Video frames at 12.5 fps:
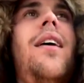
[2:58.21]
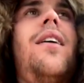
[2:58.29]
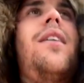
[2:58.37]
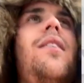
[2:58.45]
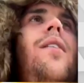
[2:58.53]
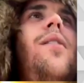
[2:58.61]

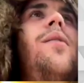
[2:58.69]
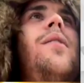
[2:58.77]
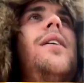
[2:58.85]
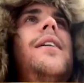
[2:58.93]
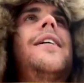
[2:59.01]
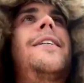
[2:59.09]
you know,
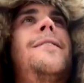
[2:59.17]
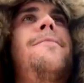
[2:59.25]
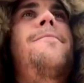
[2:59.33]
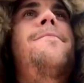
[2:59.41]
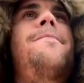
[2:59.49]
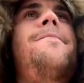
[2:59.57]

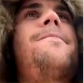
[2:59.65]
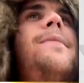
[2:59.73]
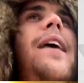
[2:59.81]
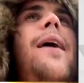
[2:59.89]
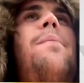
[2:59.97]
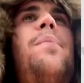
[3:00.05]
um, hippie